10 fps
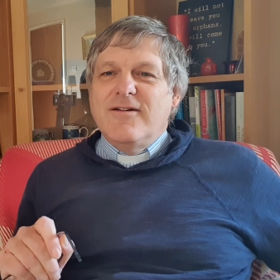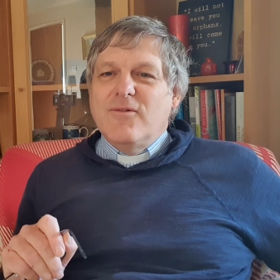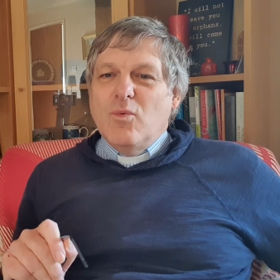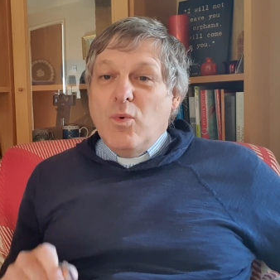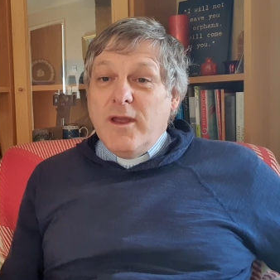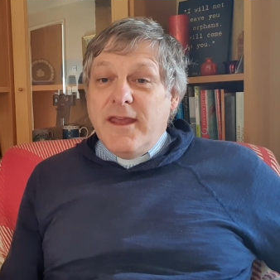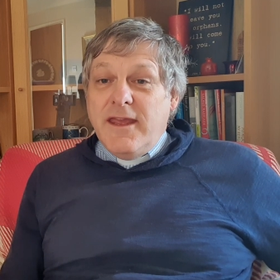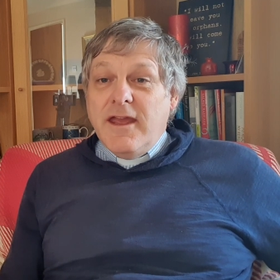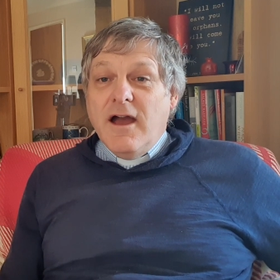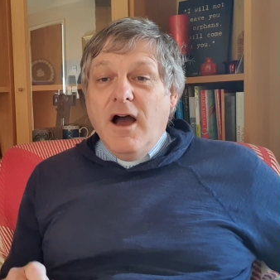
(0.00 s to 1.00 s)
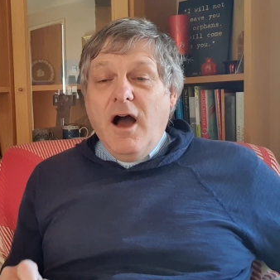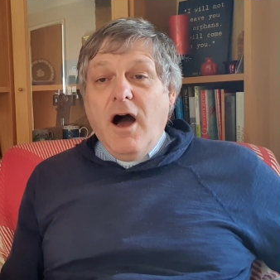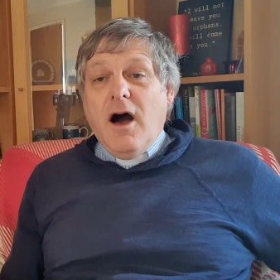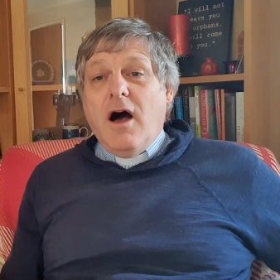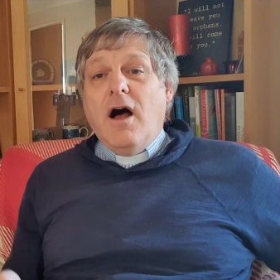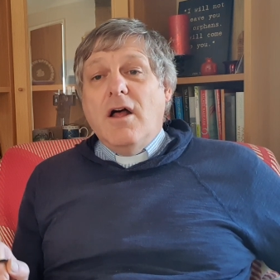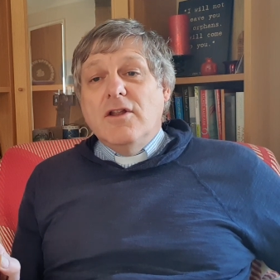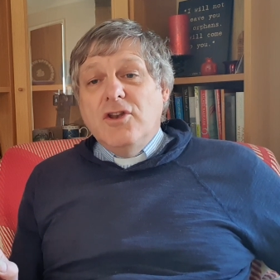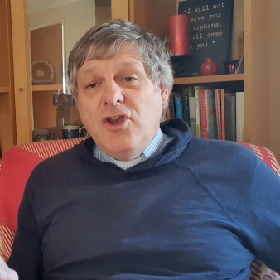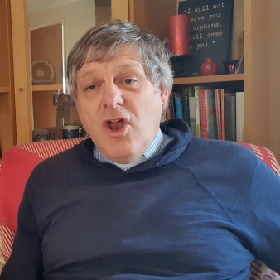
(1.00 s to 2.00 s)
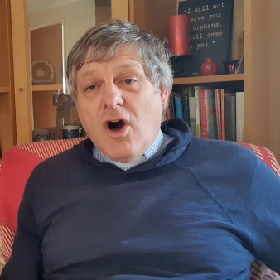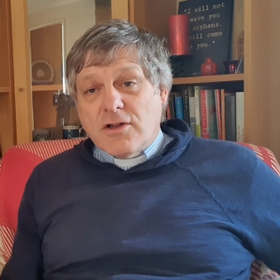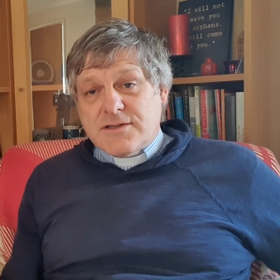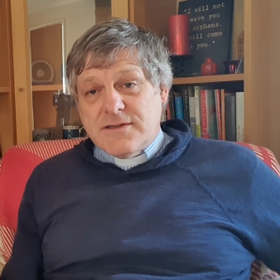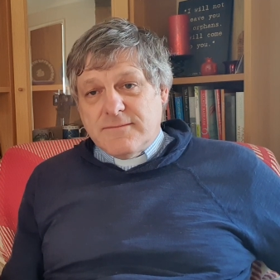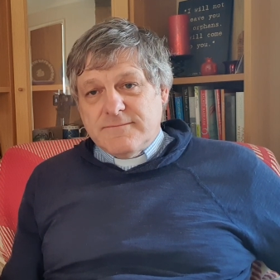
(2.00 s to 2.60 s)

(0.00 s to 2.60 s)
"We are not."